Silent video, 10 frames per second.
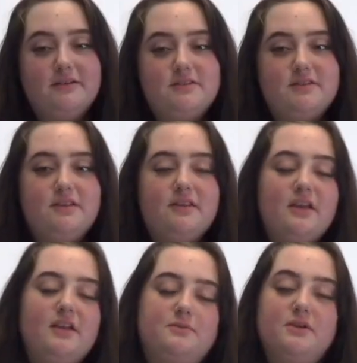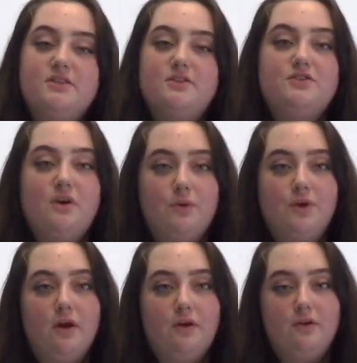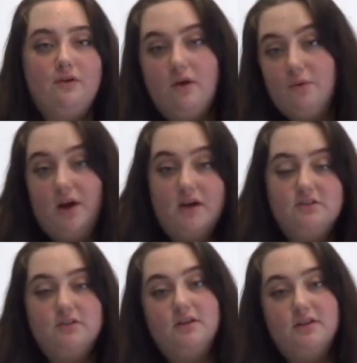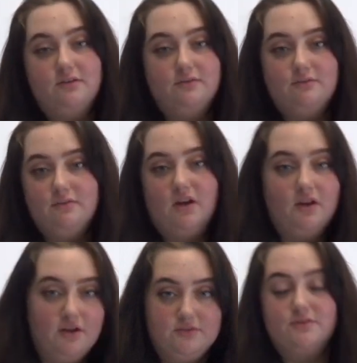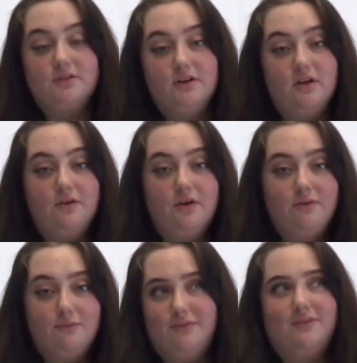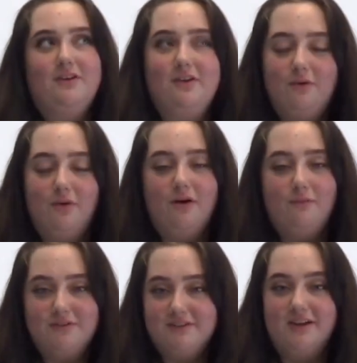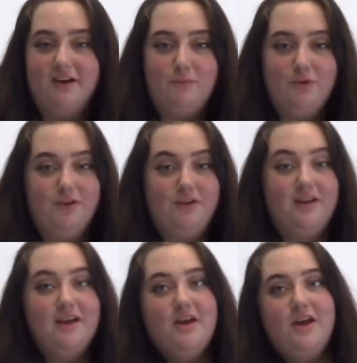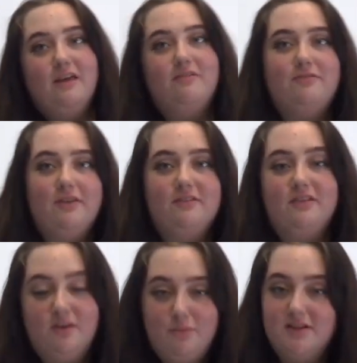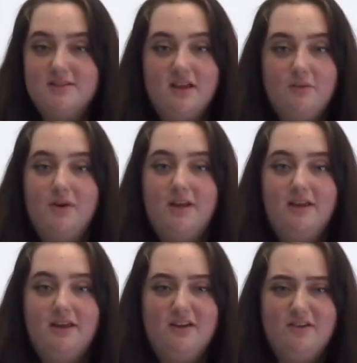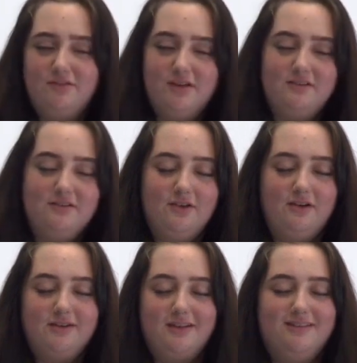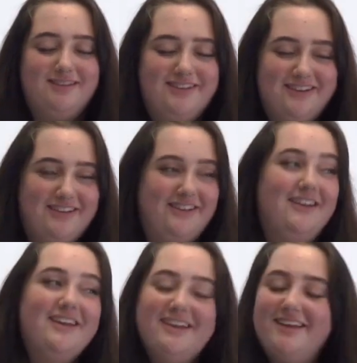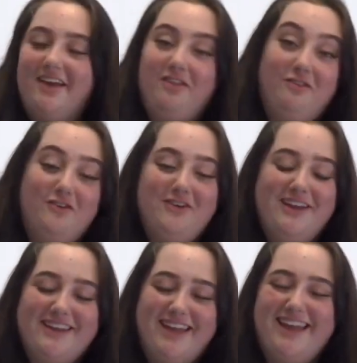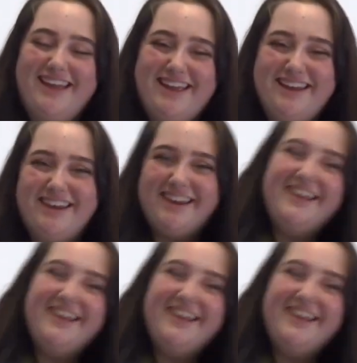See, the thing is, because it's so unknown, no one actually really knows what's going to go on, what's going to happen. If it's going to be the same in a year, hopefully it's not. I don't think I can get through it again.